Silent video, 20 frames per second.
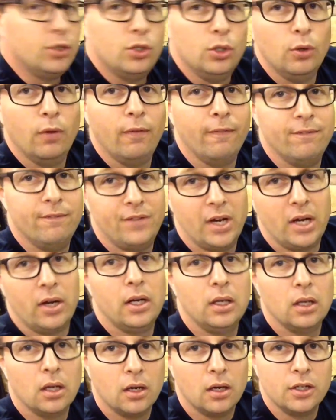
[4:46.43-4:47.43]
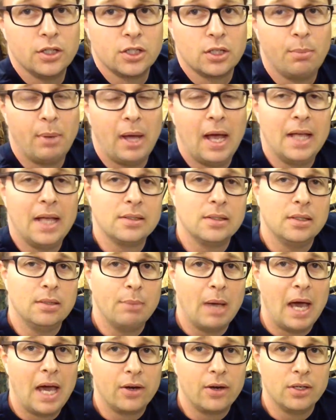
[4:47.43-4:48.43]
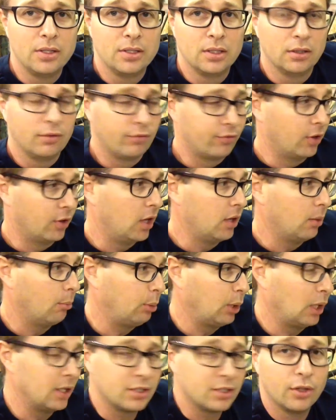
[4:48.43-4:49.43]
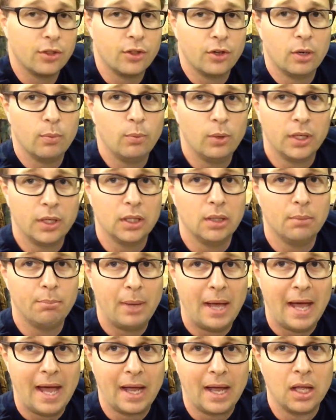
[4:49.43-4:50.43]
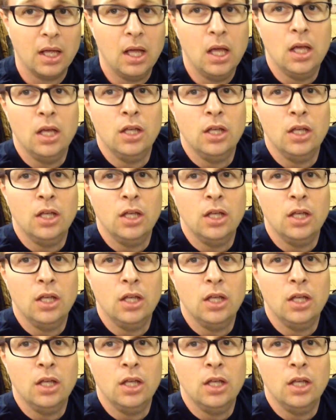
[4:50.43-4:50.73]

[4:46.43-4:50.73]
two very large capacity batteries at the front, plus a third one at the back.